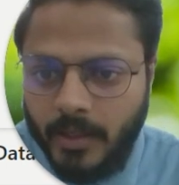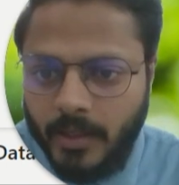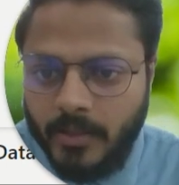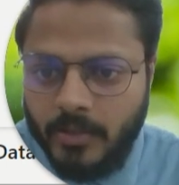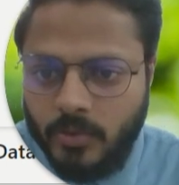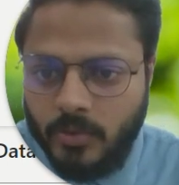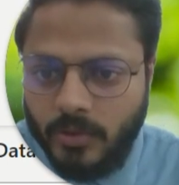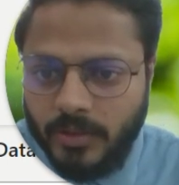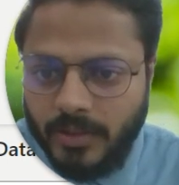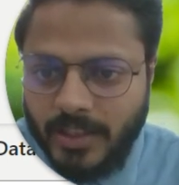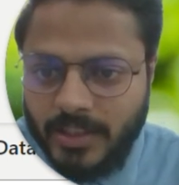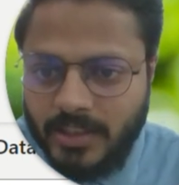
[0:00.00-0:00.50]

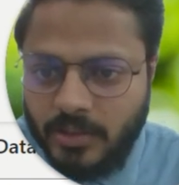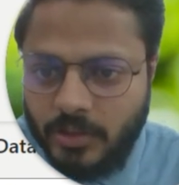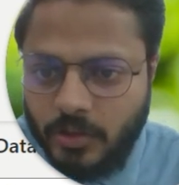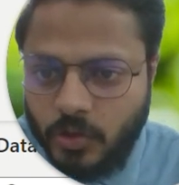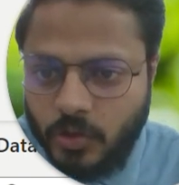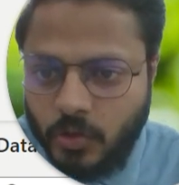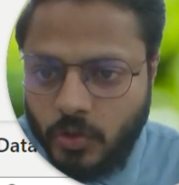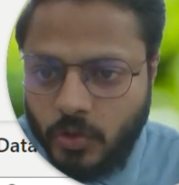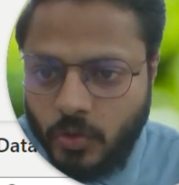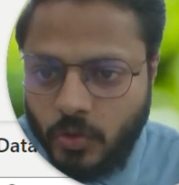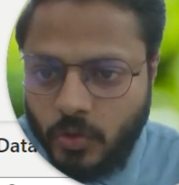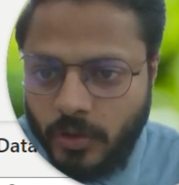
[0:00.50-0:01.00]
So this
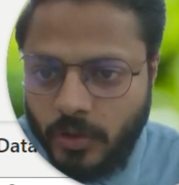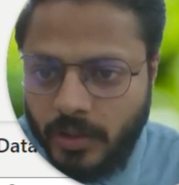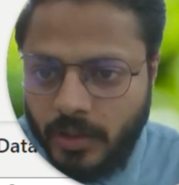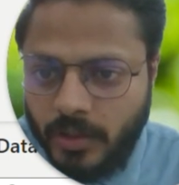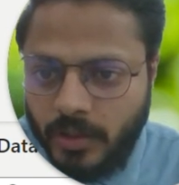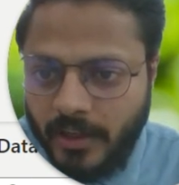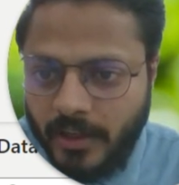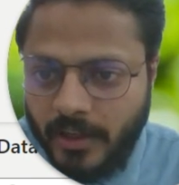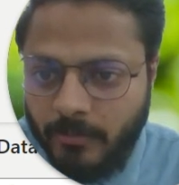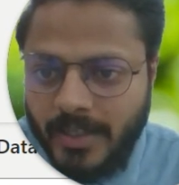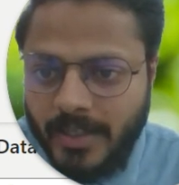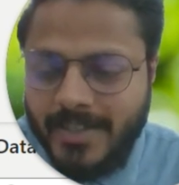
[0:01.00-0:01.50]
should
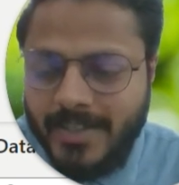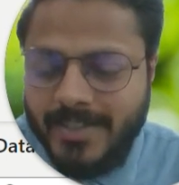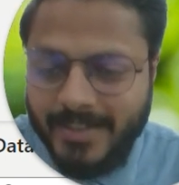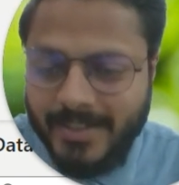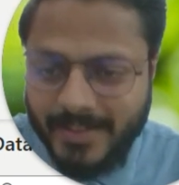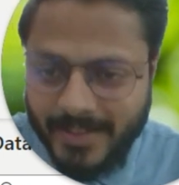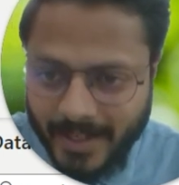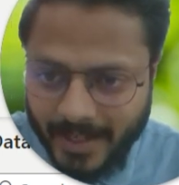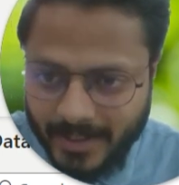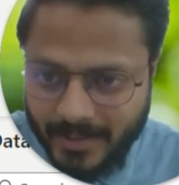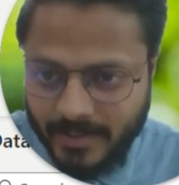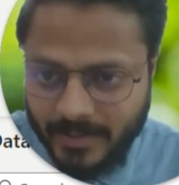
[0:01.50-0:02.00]
give me
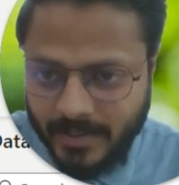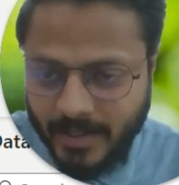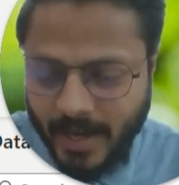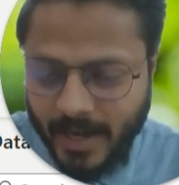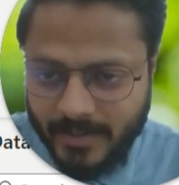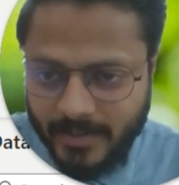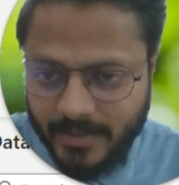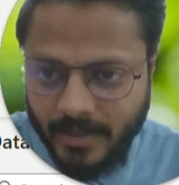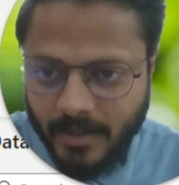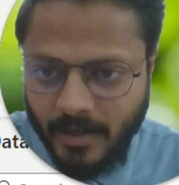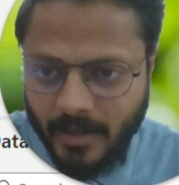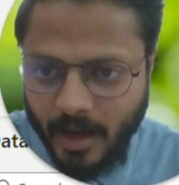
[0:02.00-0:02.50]
6
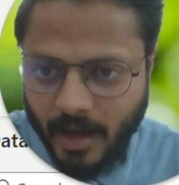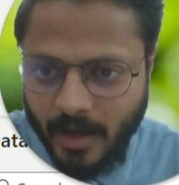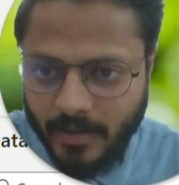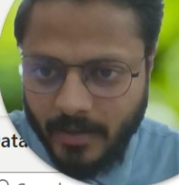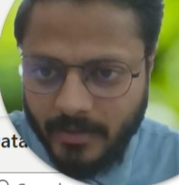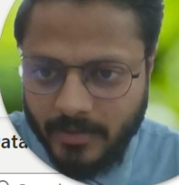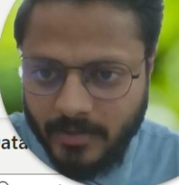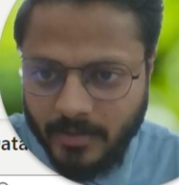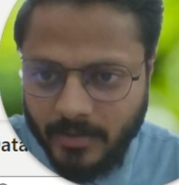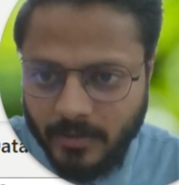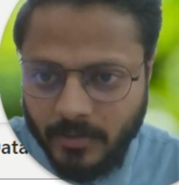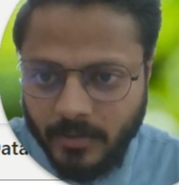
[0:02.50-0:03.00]
as an
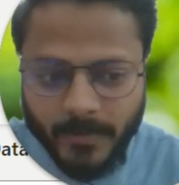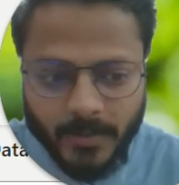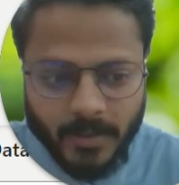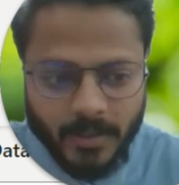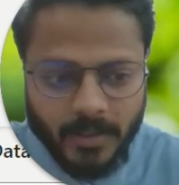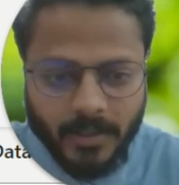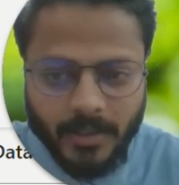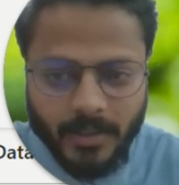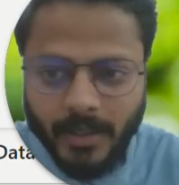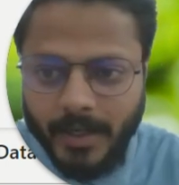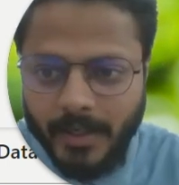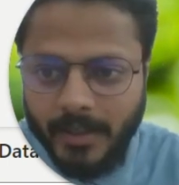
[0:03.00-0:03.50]
answer,
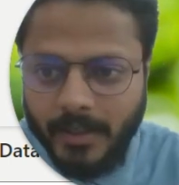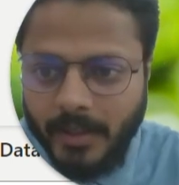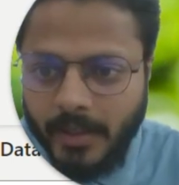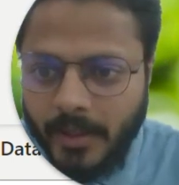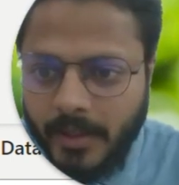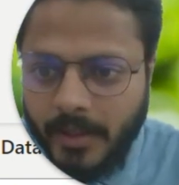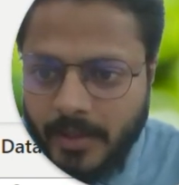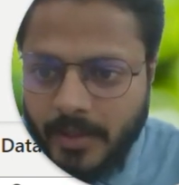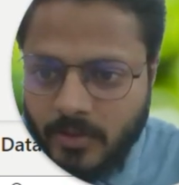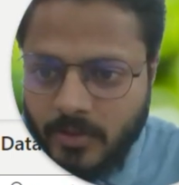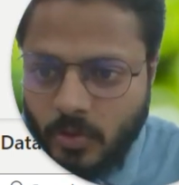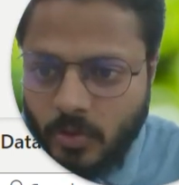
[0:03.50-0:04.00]
right?
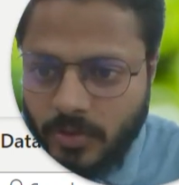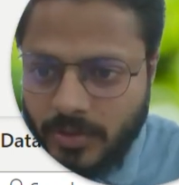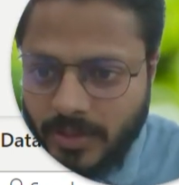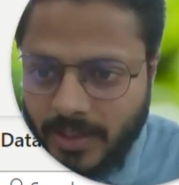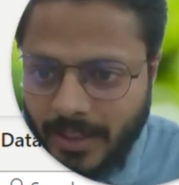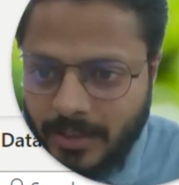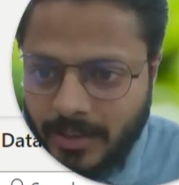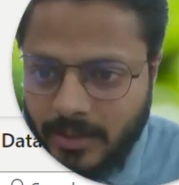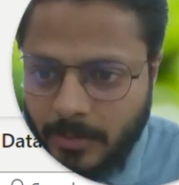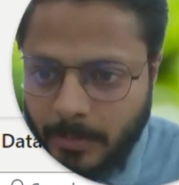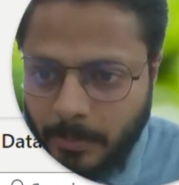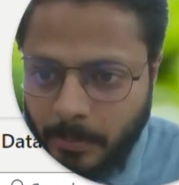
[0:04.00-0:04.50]
So
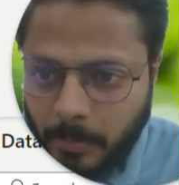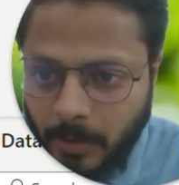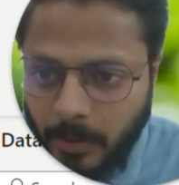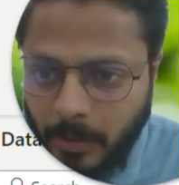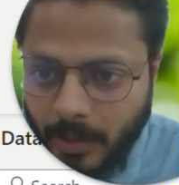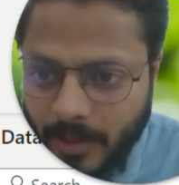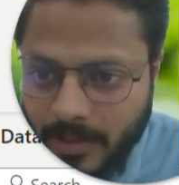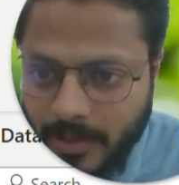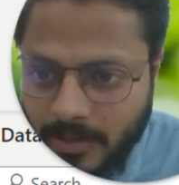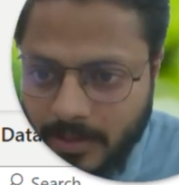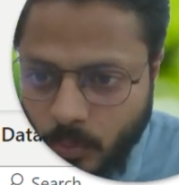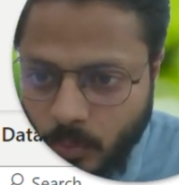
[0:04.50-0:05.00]
6
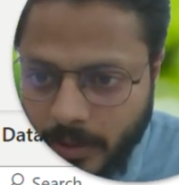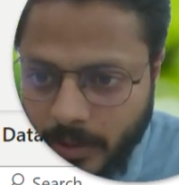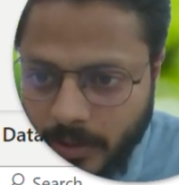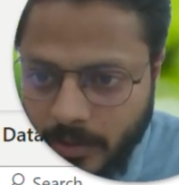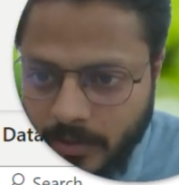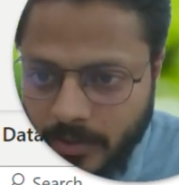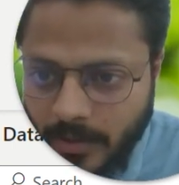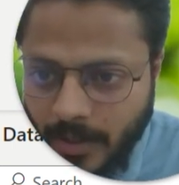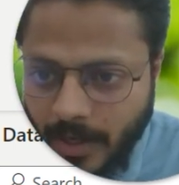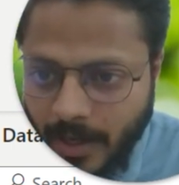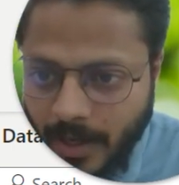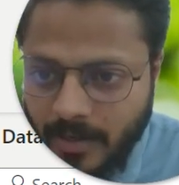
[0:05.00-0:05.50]
plus 1,
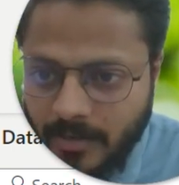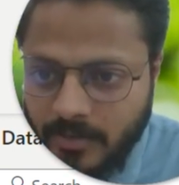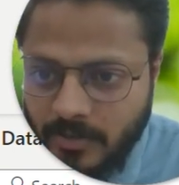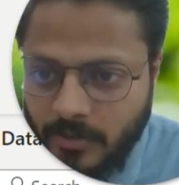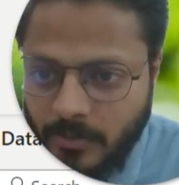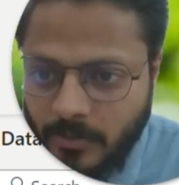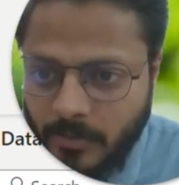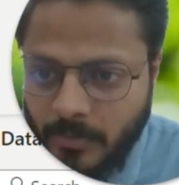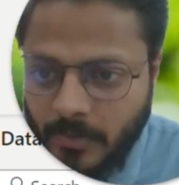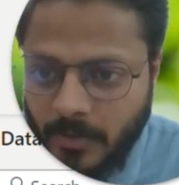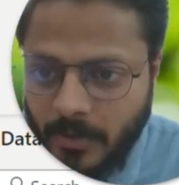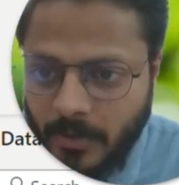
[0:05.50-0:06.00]
last